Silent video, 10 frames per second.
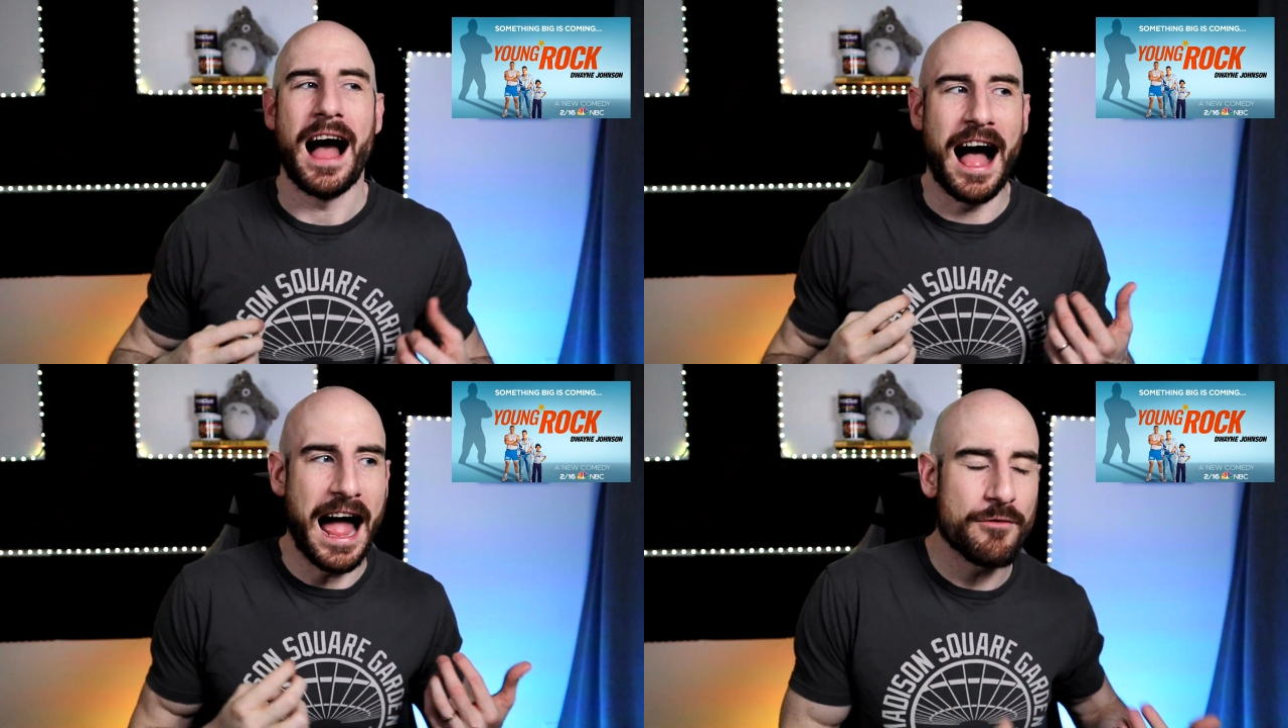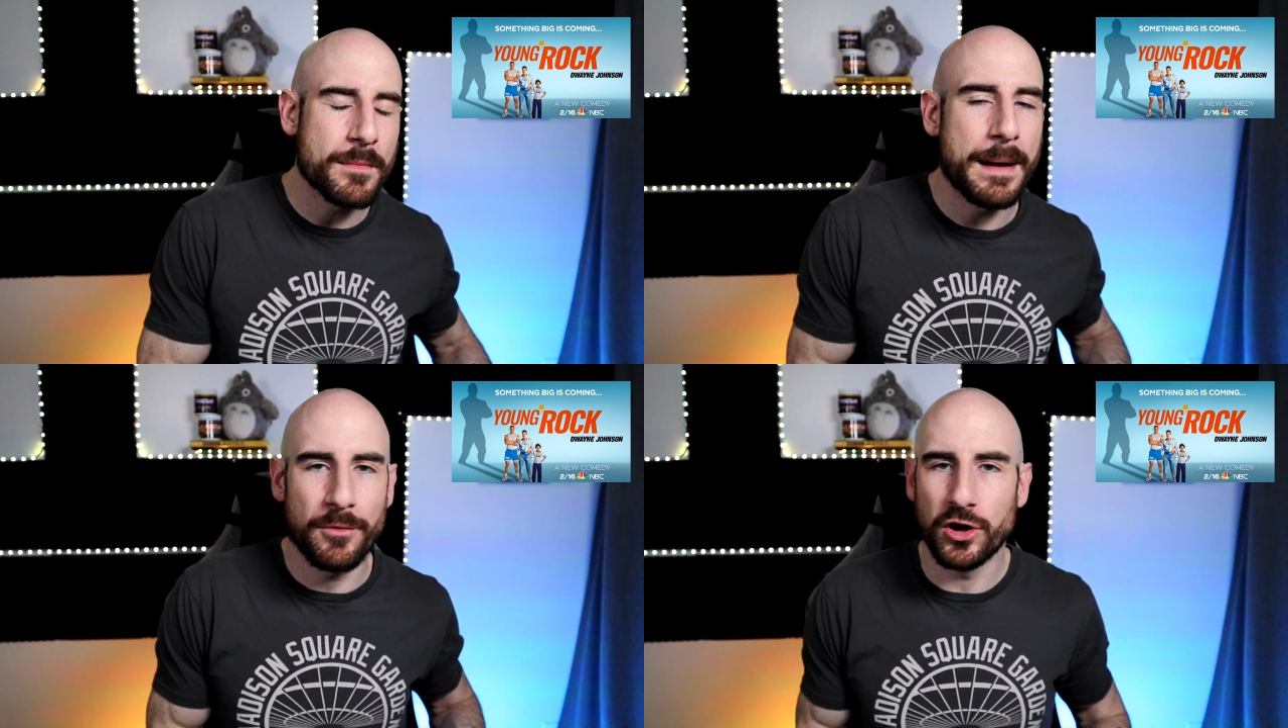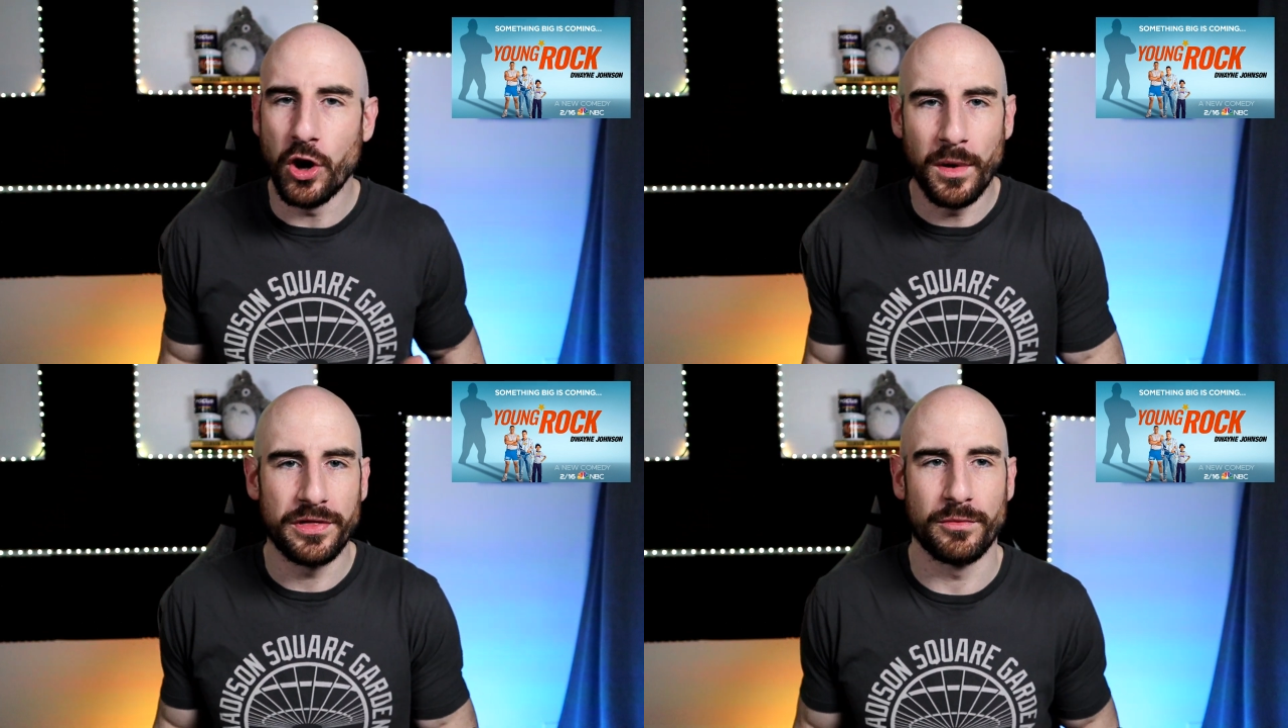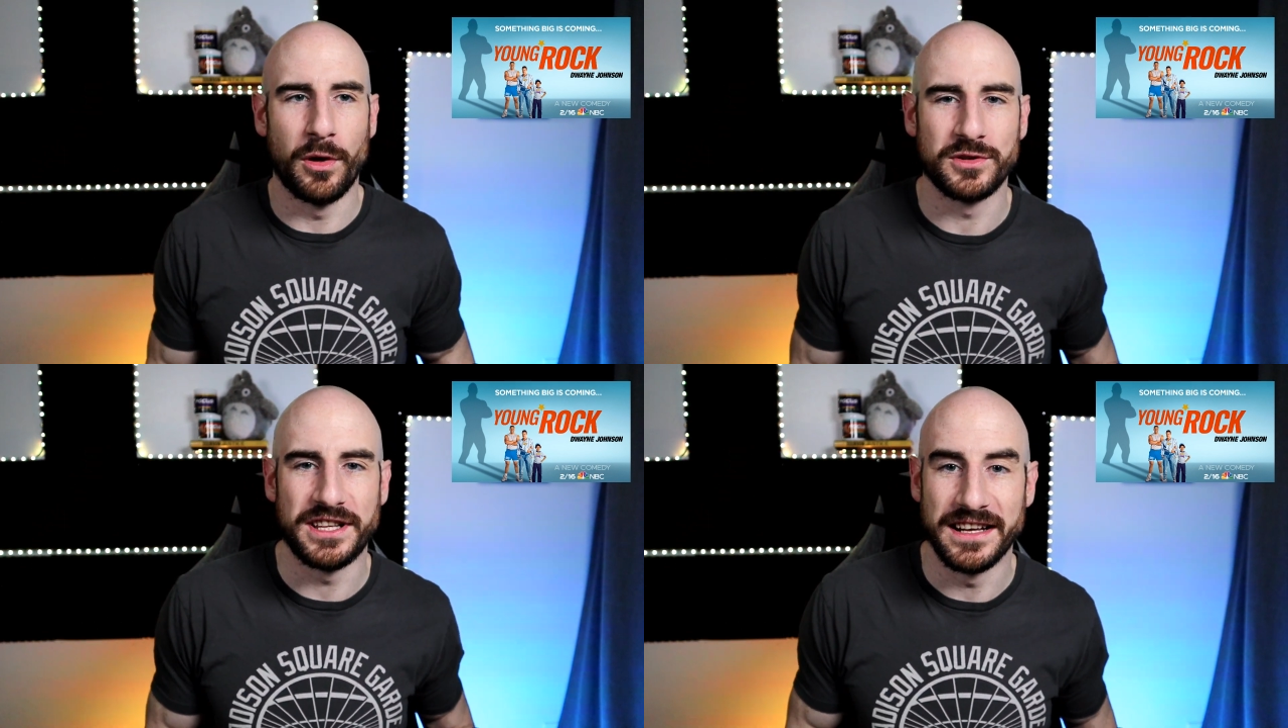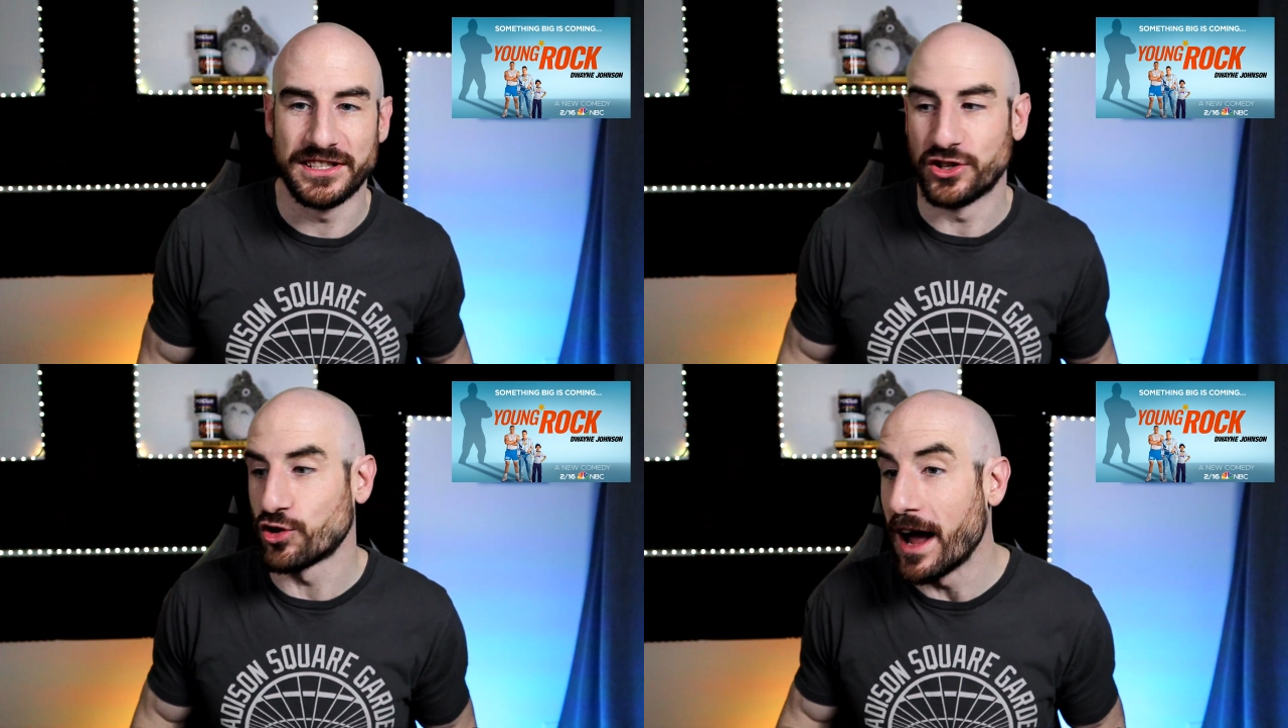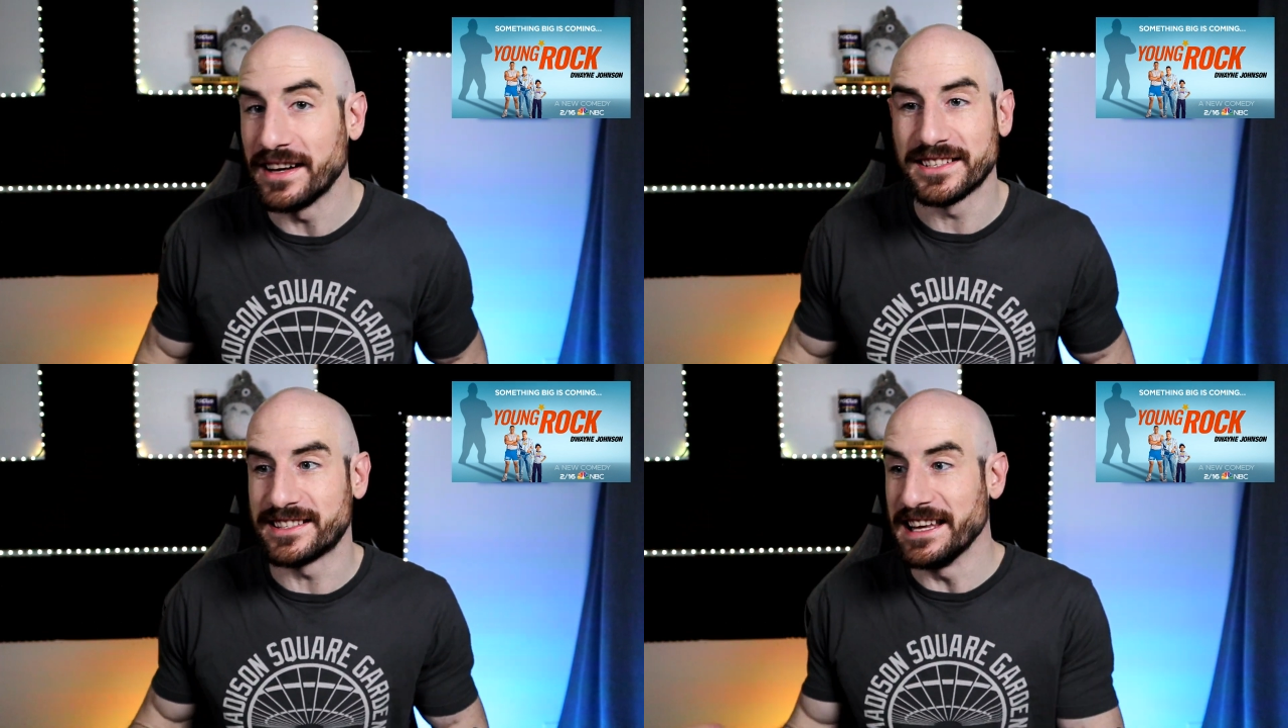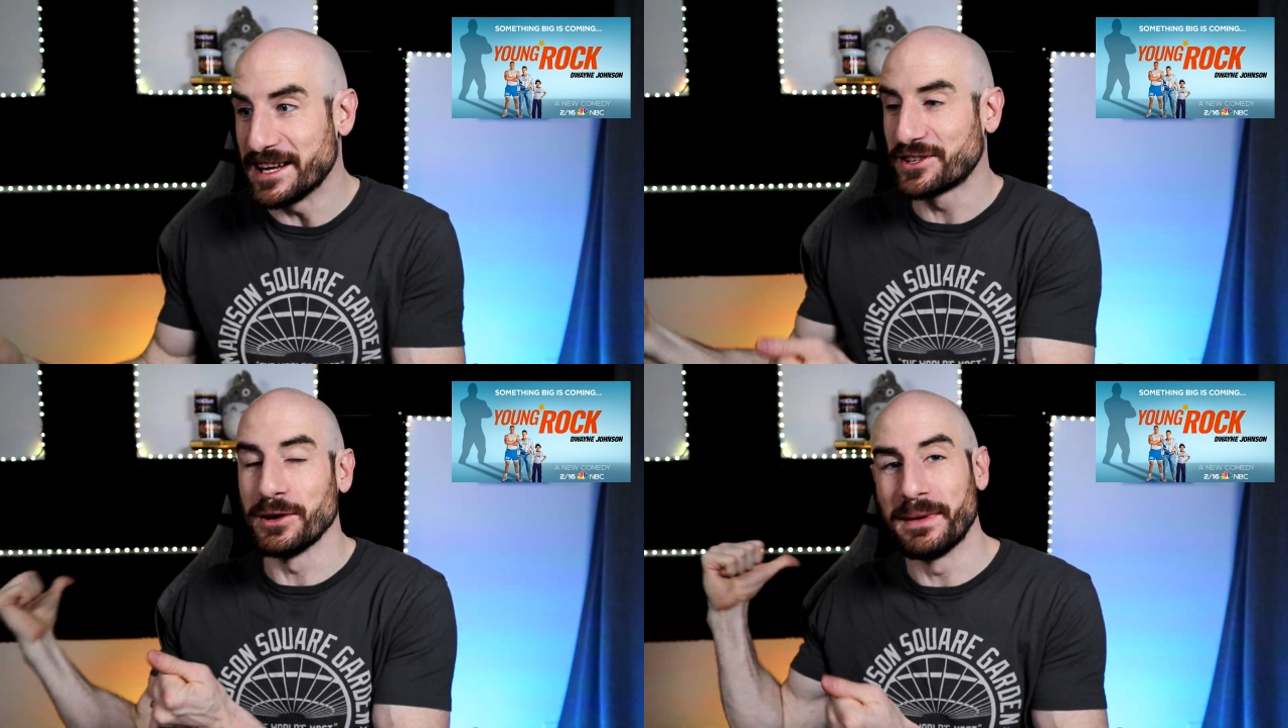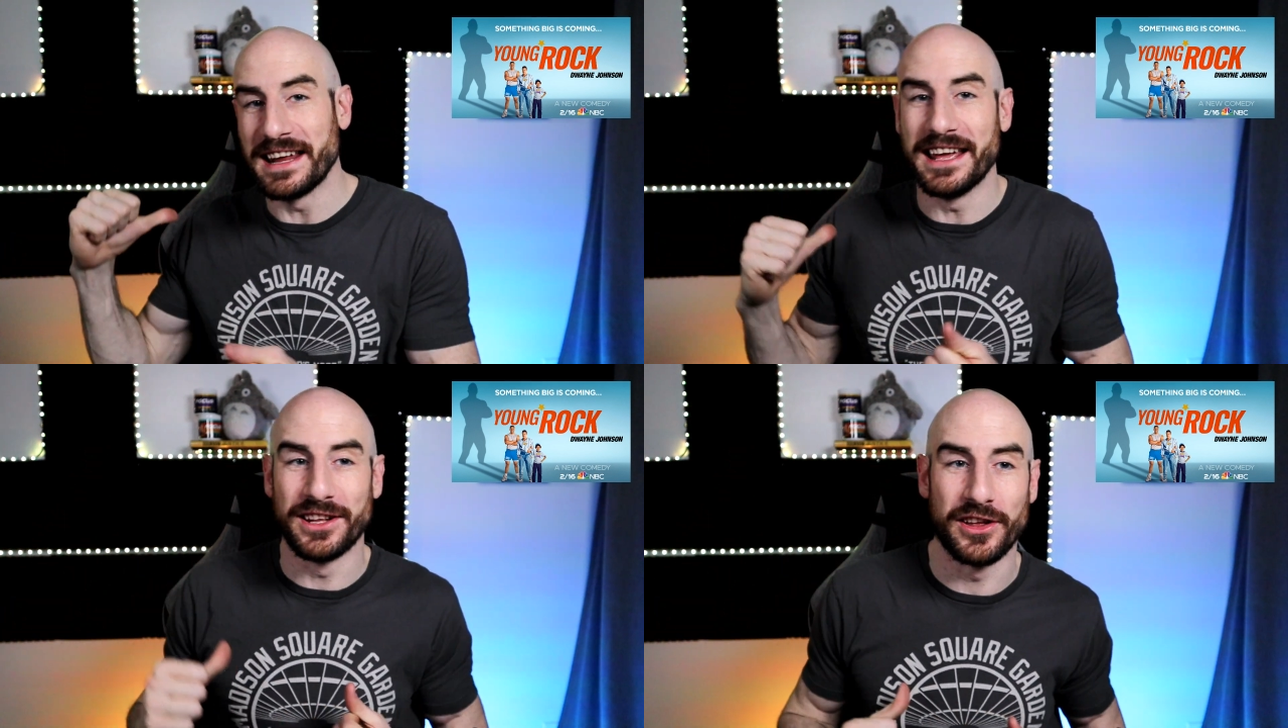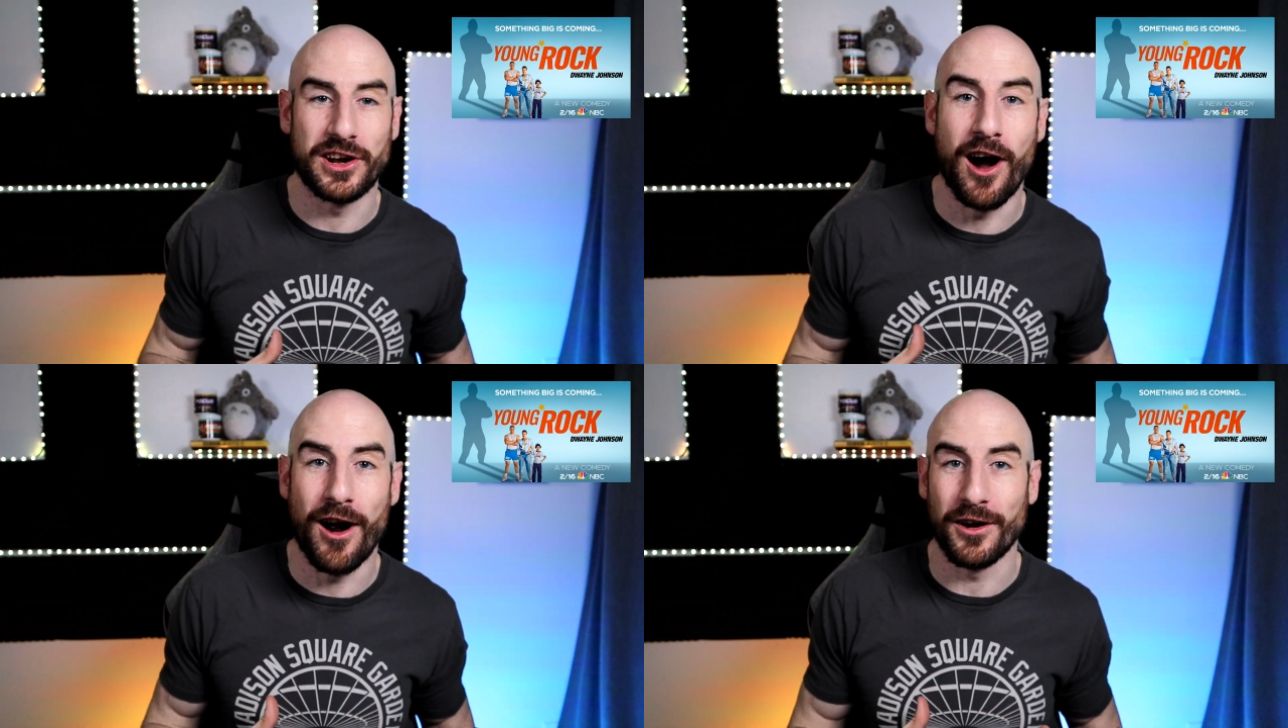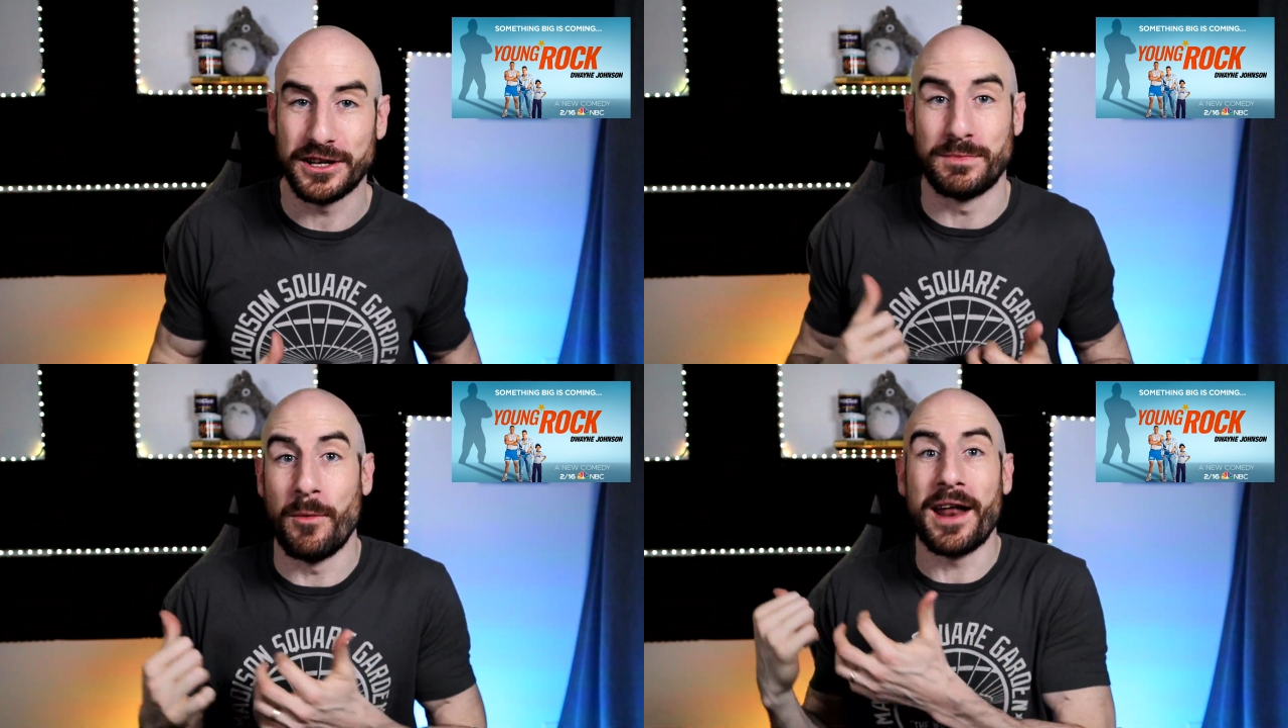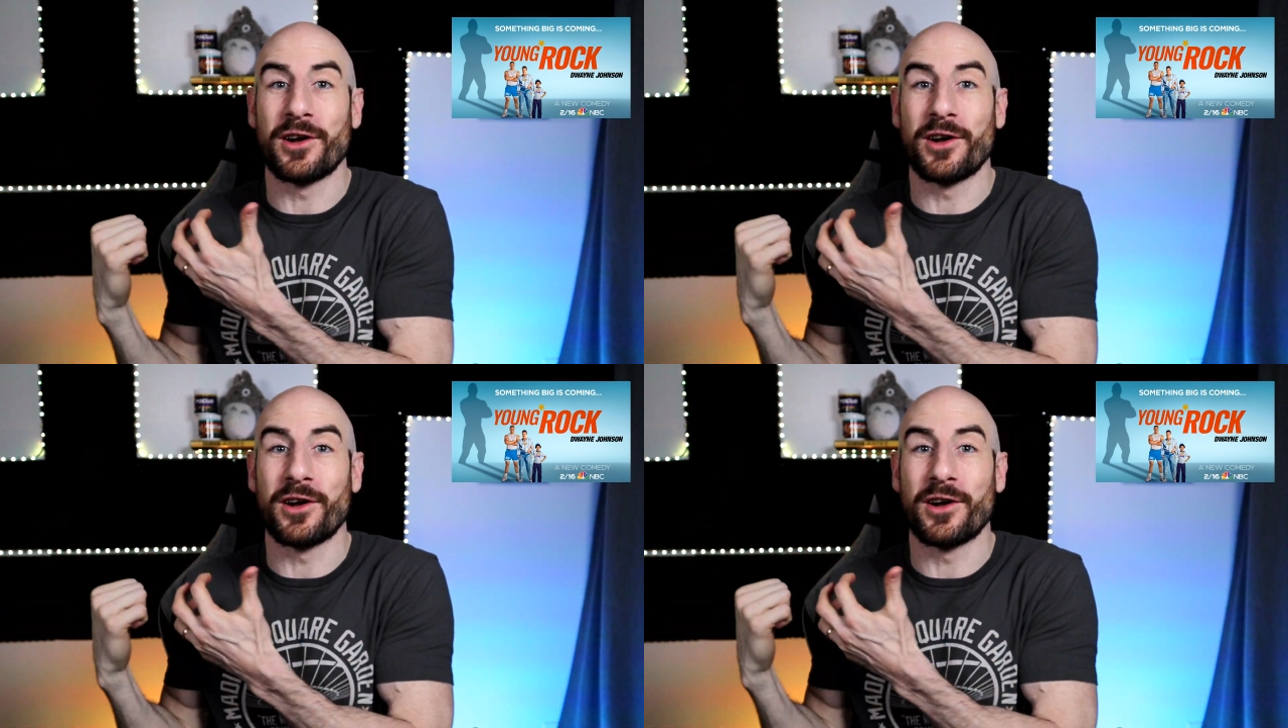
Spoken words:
I remember going through those things and trying to sneak somebody into the car because we wanted to